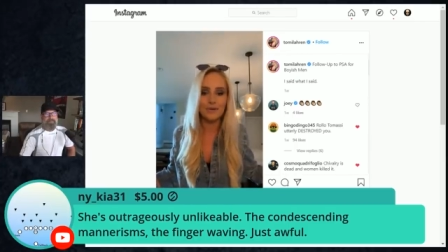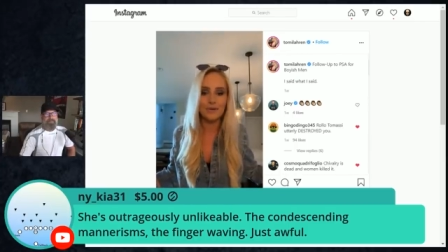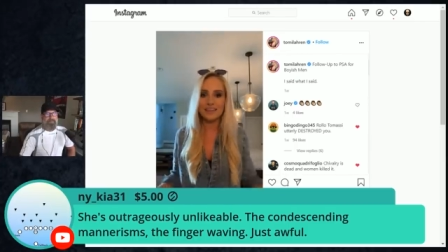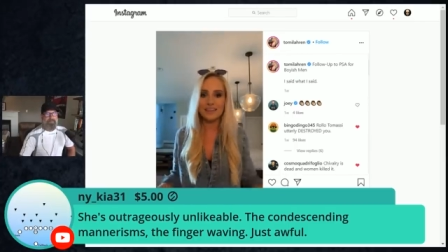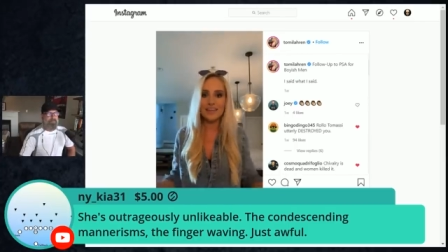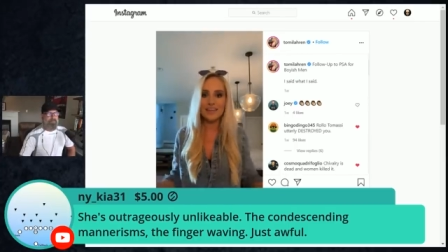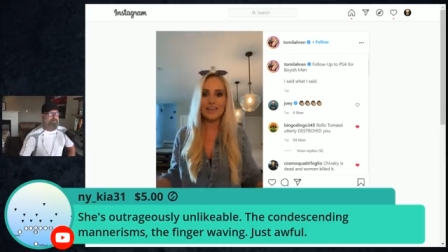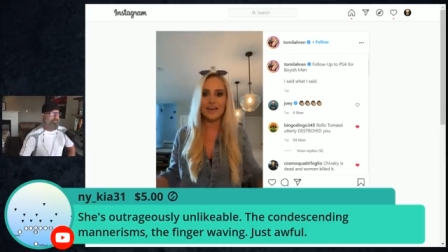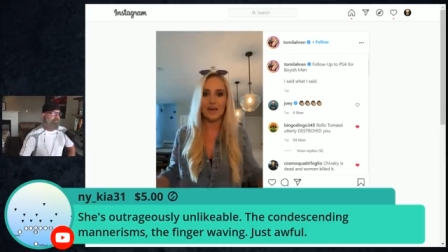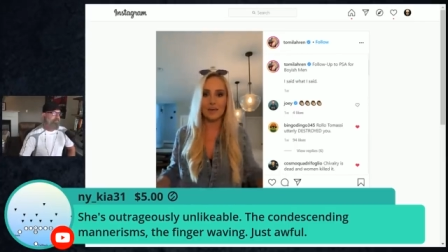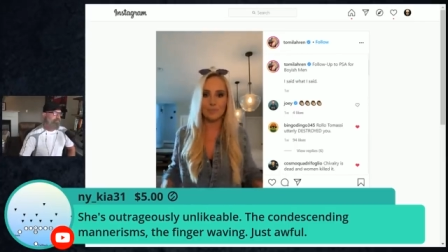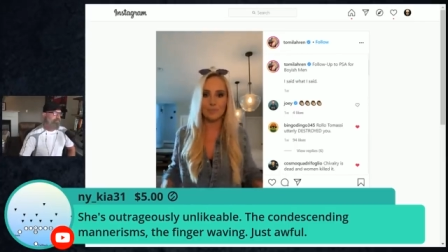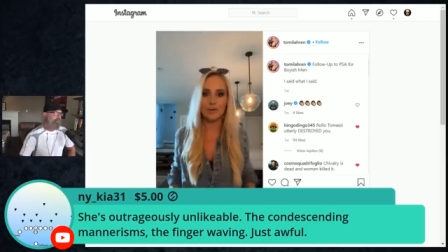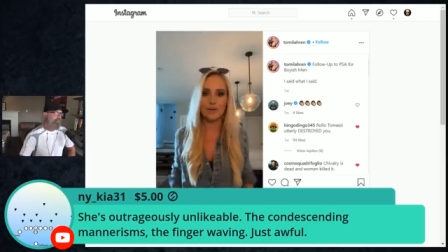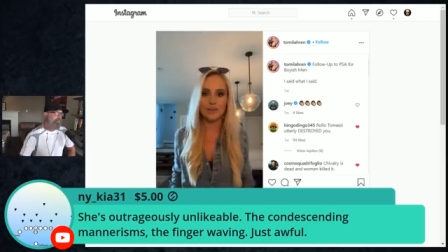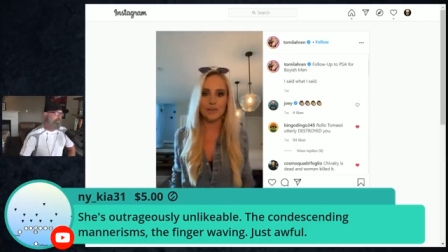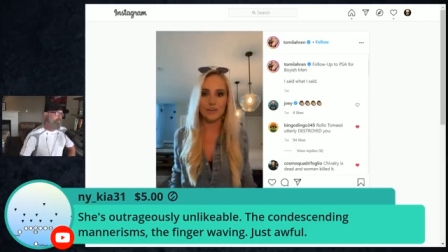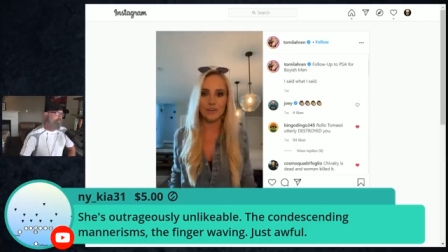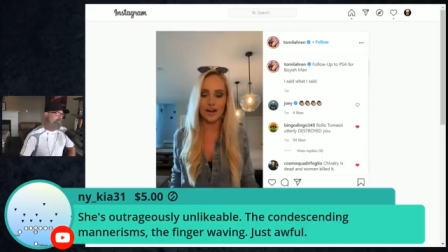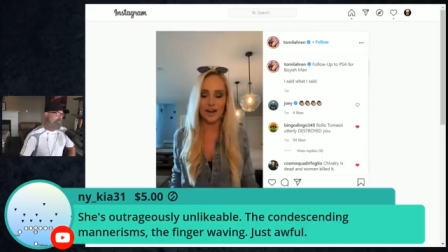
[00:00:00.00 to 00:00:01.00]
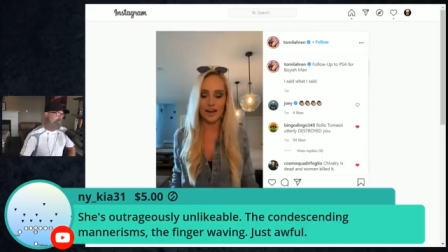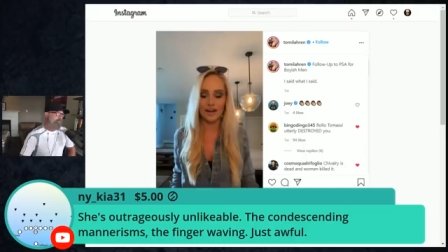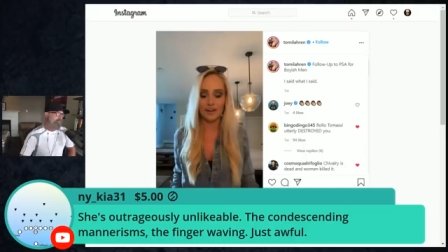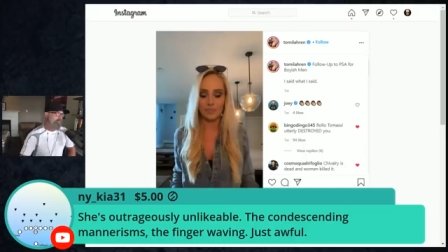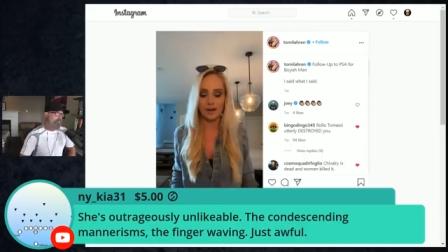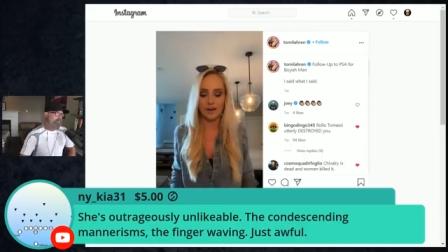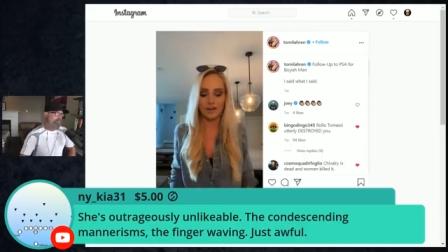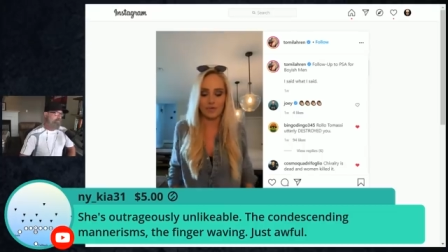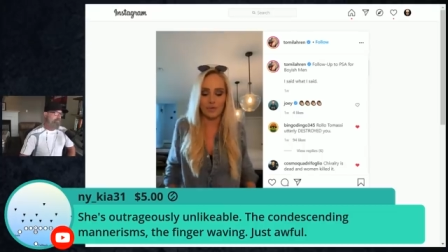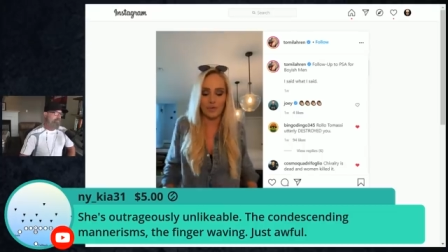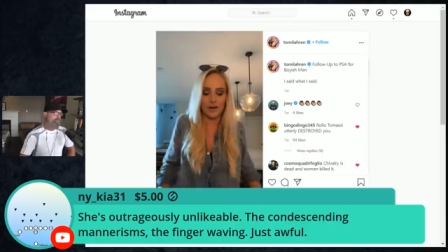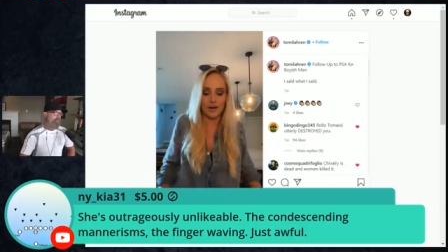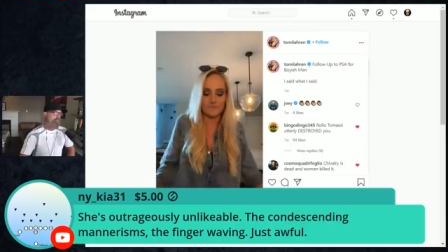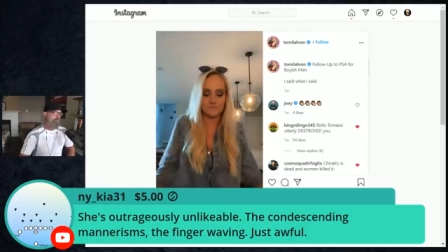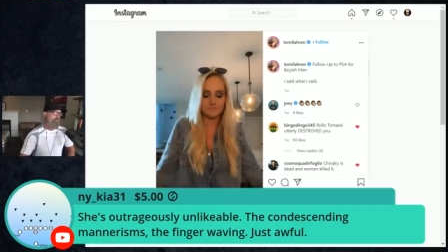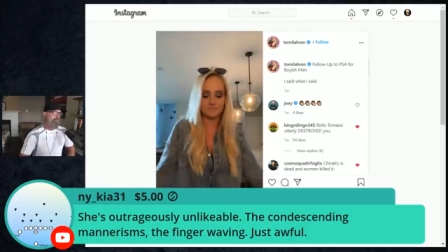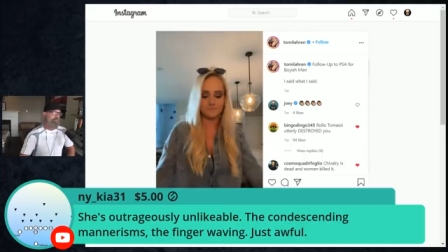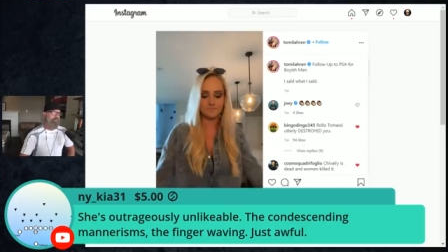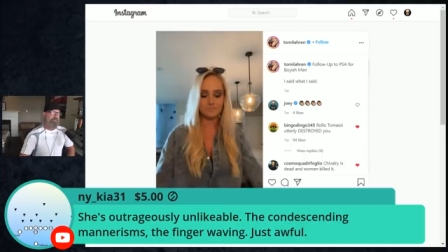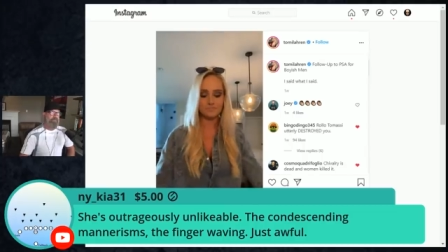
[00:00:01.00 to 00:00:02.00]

And I think I'm pretty good at it, by the way.